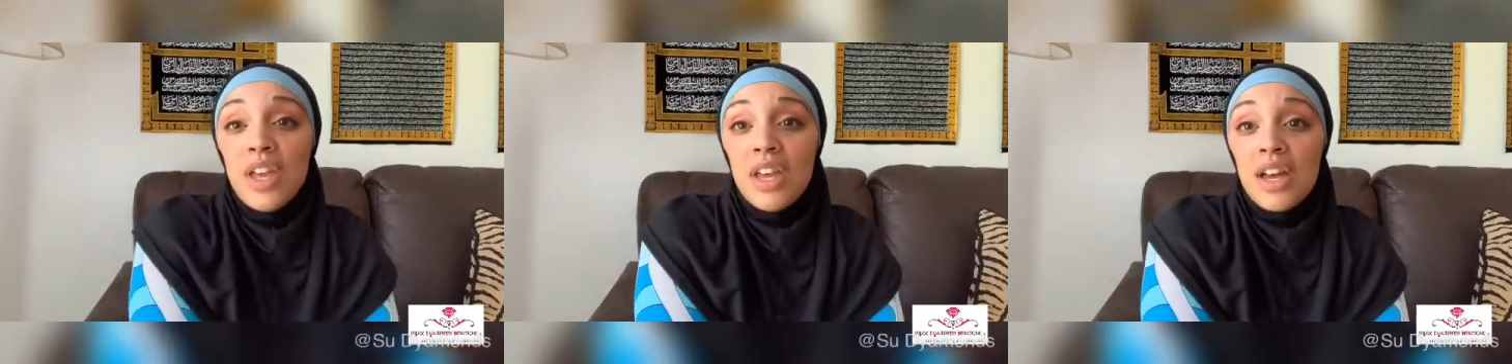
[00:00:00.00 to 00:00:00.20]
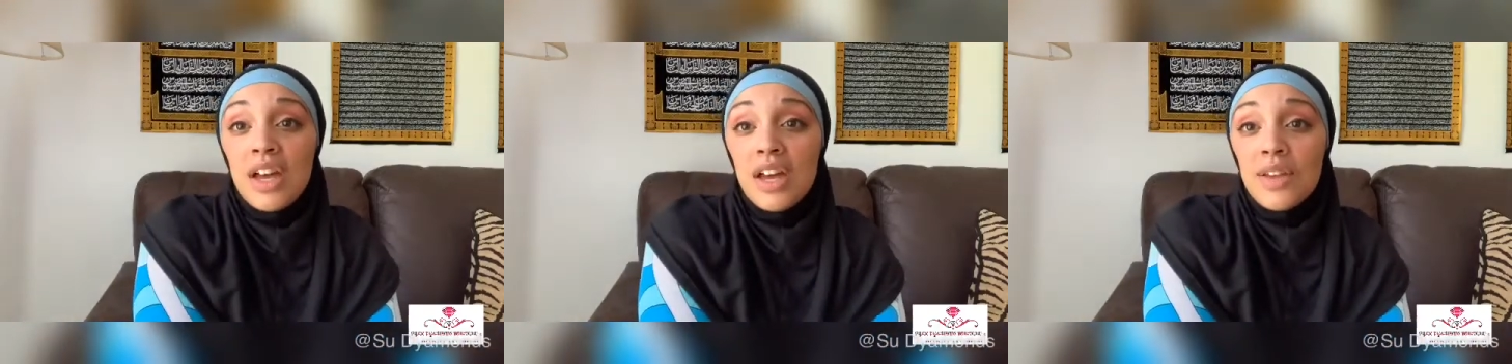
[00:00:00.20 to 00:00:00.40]

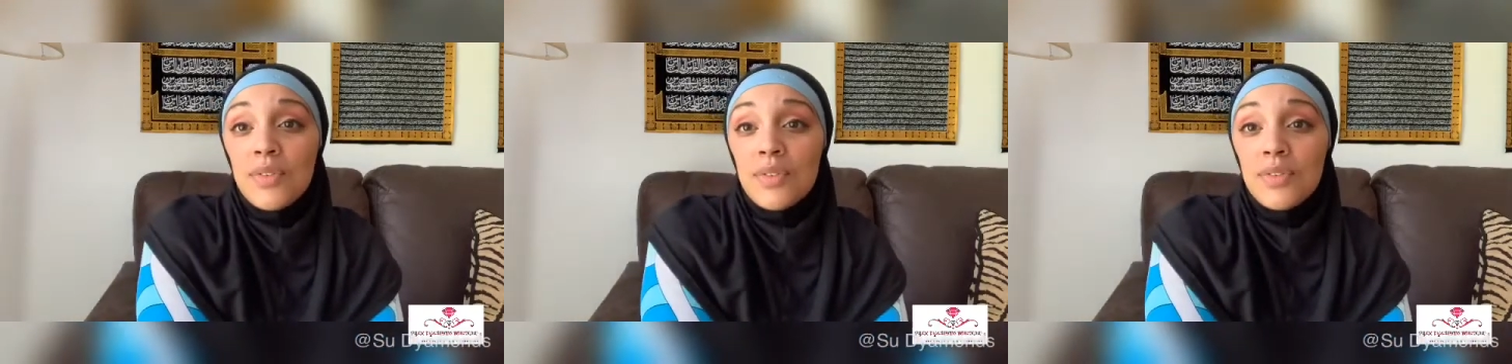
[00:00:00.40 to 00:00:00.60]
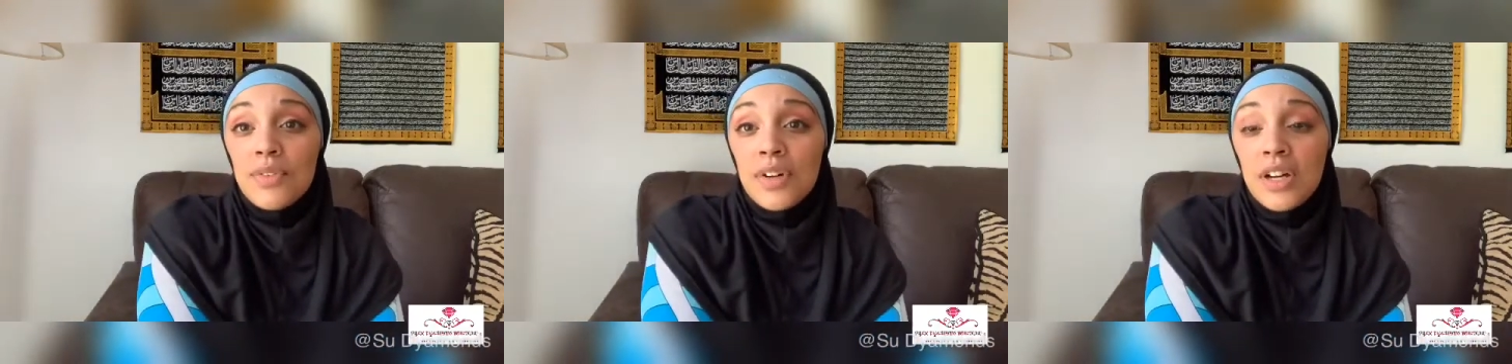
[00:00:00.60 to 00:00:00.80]
out
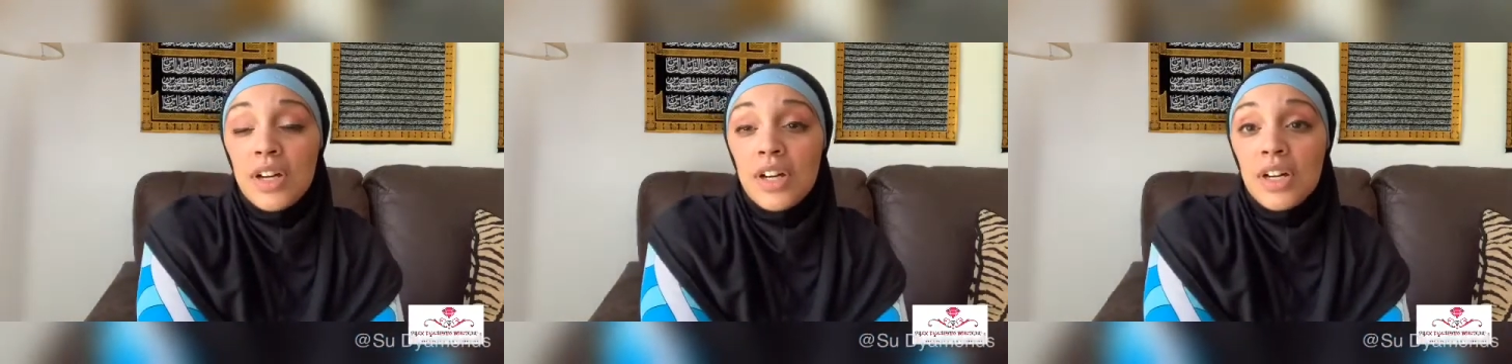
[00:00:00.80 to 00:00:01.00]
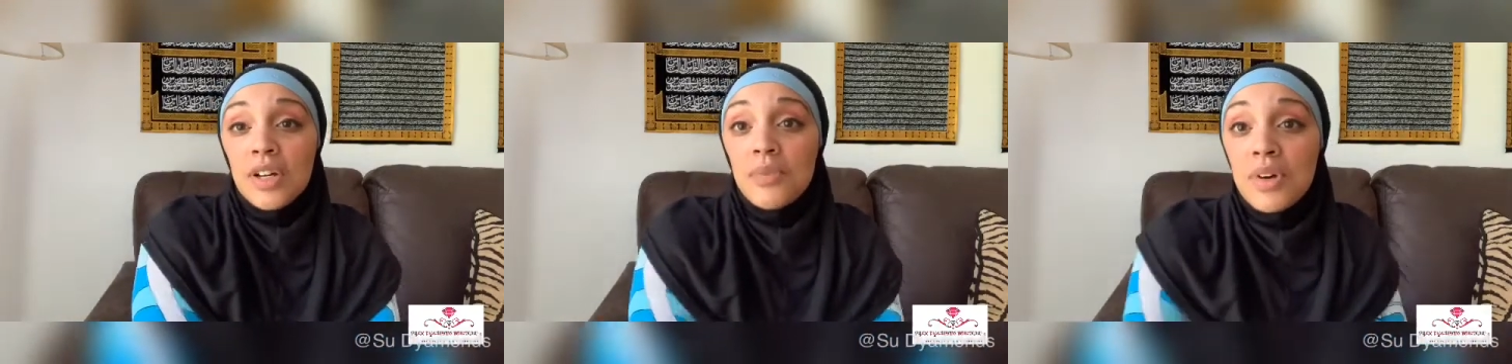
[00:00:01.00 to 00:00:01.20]
of
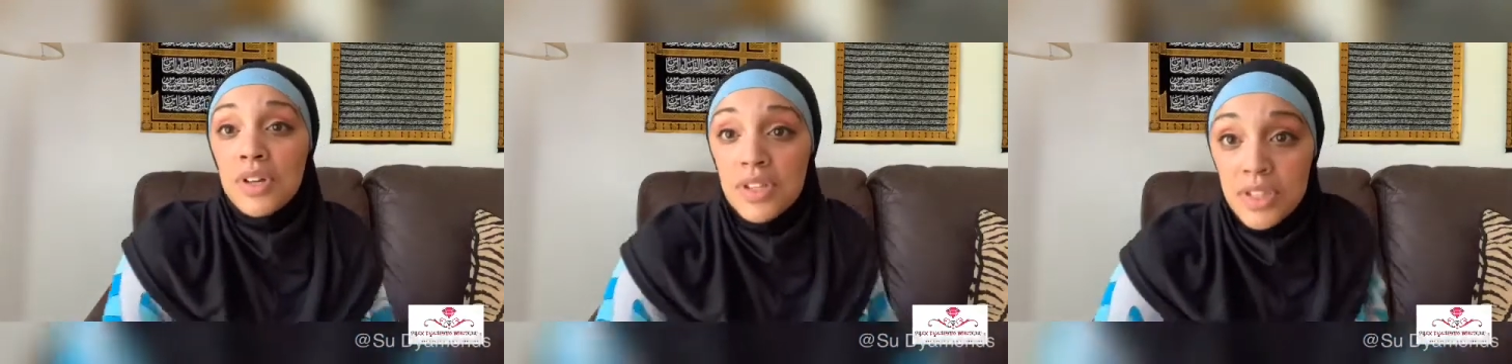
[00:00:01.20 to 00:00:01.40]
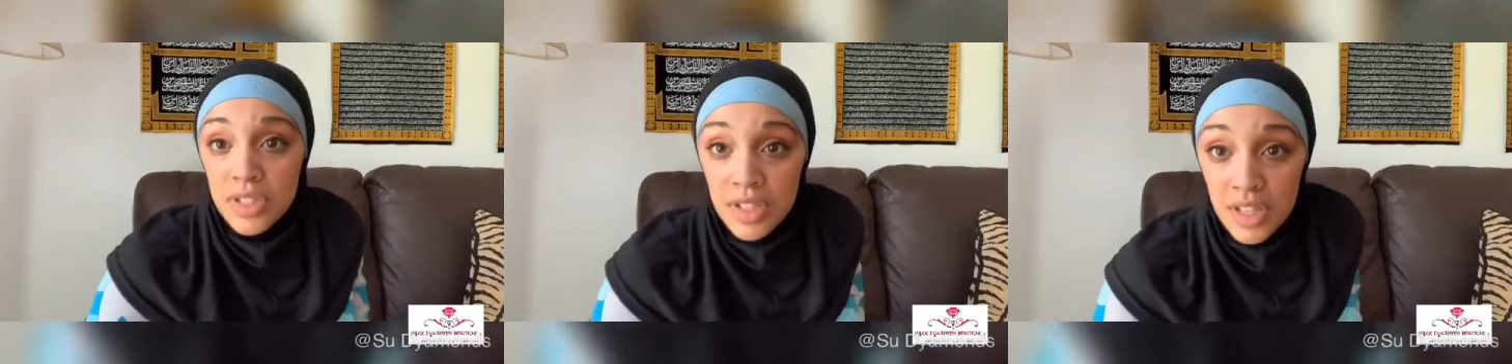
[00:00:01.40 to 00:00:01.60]
um, a,
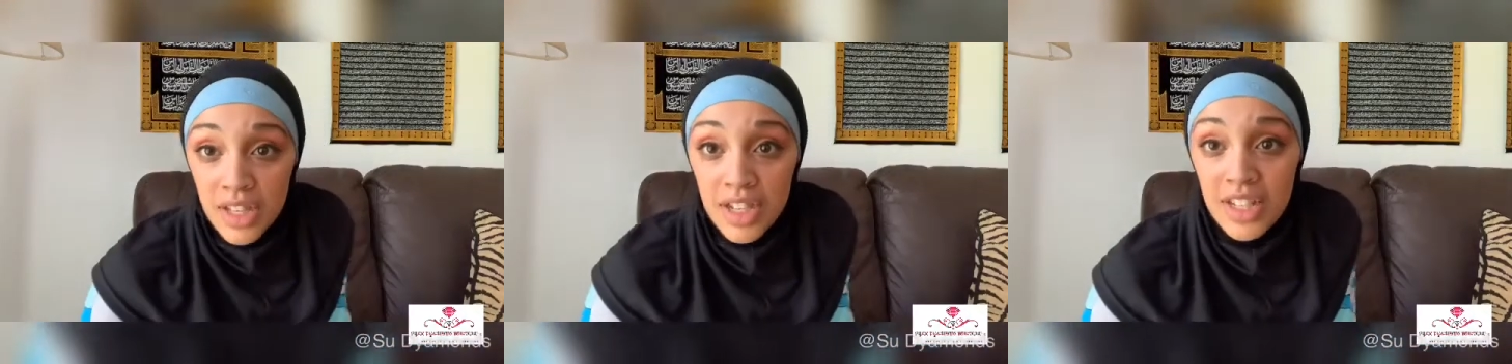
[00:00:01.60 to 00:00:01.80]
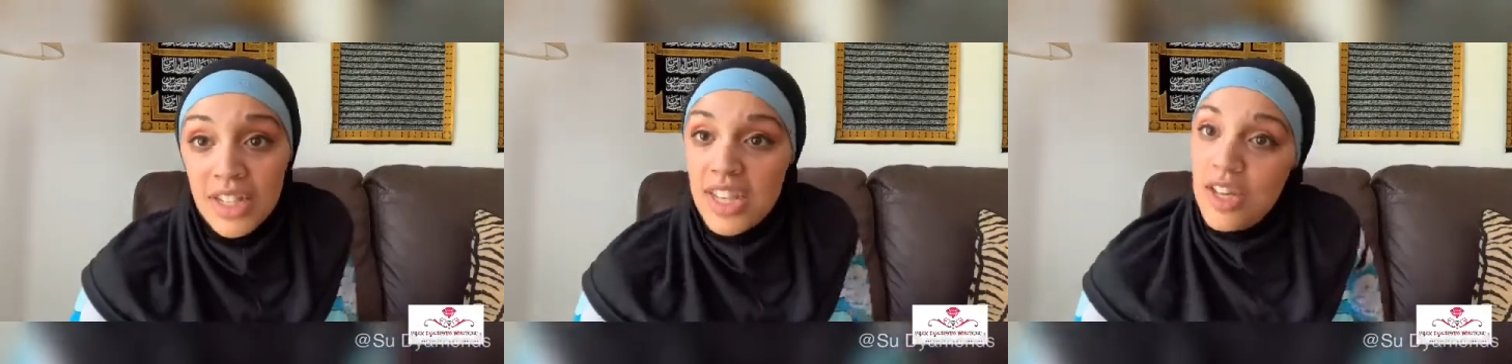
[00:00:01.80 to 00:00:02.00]
like a
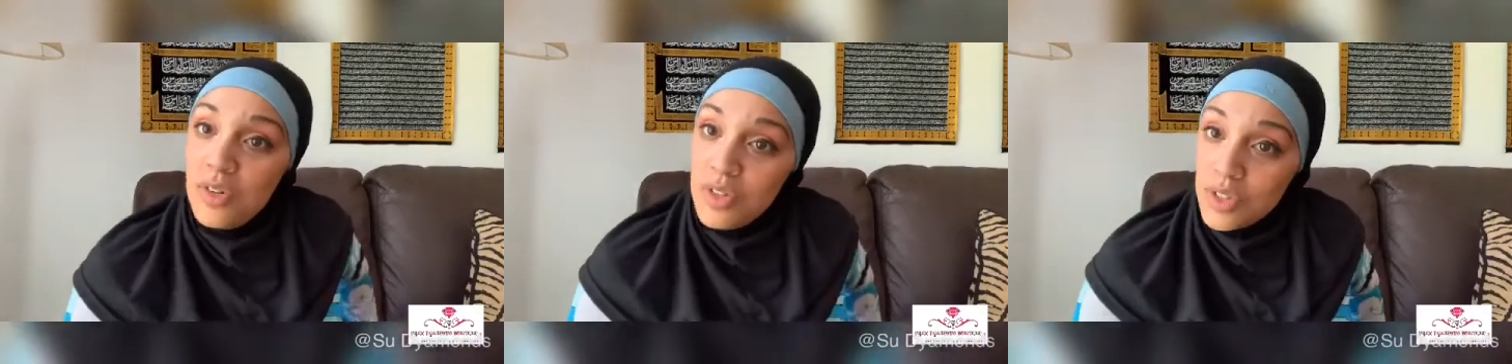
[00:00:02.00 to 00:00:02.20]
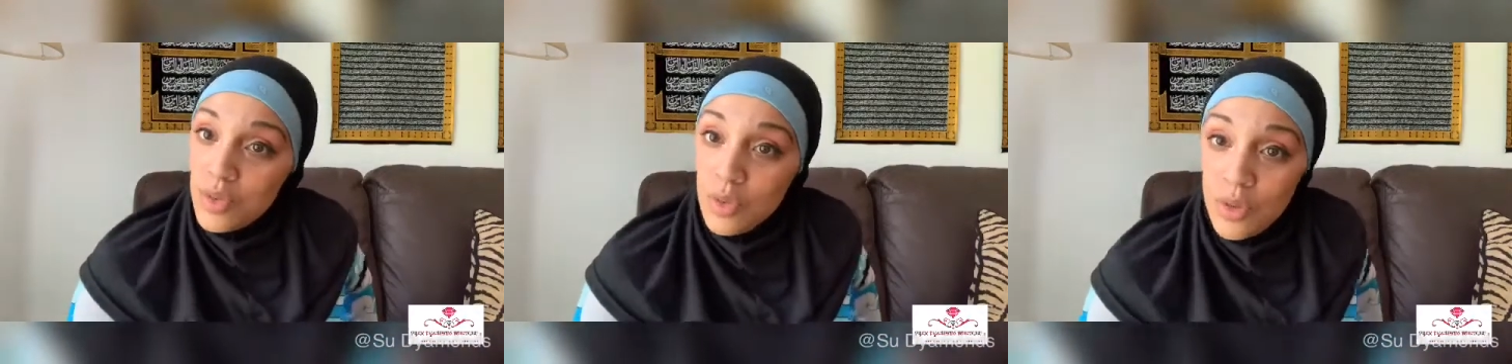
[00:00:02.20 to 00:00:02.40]
nail
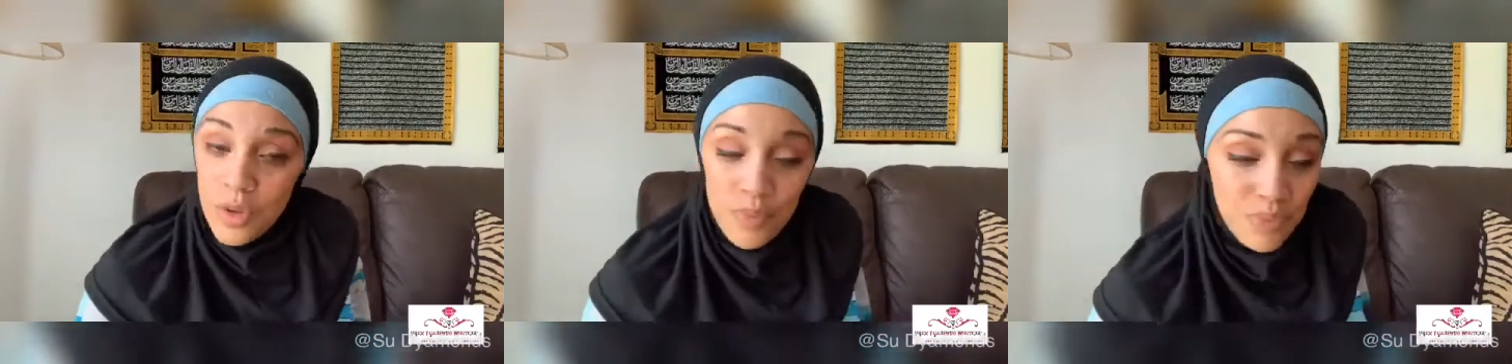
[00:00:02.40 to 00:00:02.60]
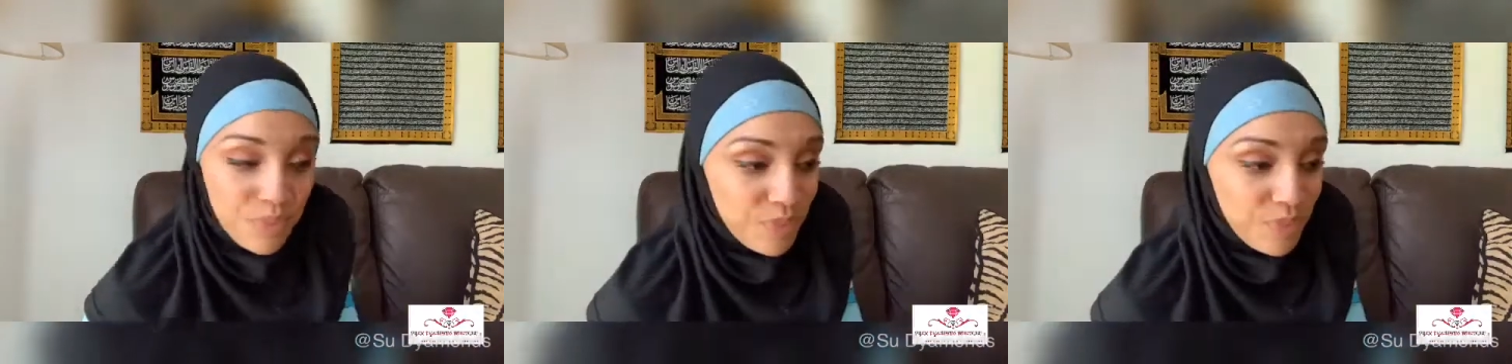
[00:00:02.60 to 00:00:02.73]
school.